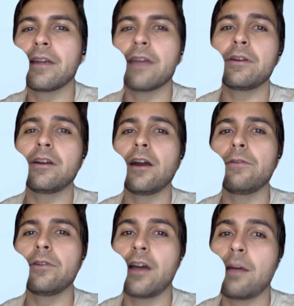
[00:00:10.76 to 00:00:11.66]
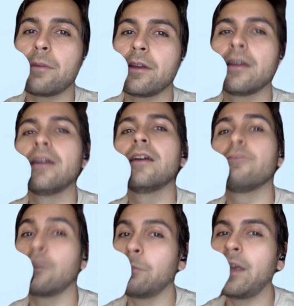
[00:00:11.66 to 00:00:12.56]
every Garfield comic
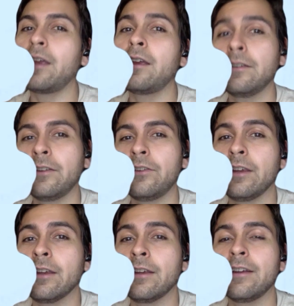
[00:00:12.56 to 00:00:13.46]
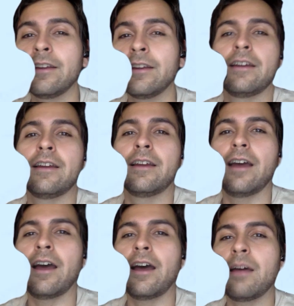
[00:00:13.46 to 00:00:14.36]
from A to Z.
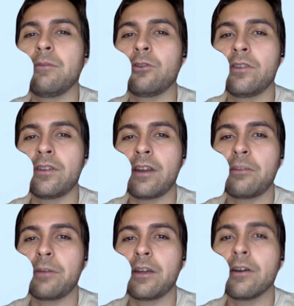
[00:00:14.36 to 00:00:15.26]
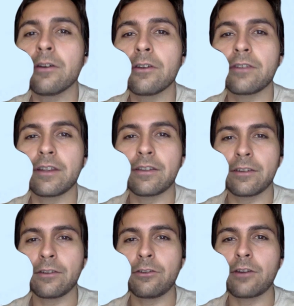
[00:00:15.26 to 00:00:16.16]
I'm joined today with my co-host, Lance
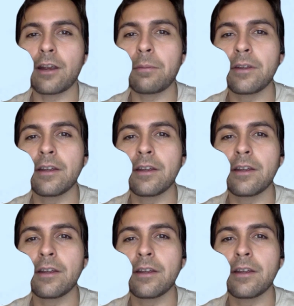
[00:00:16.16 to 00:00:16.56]
Skillstrap.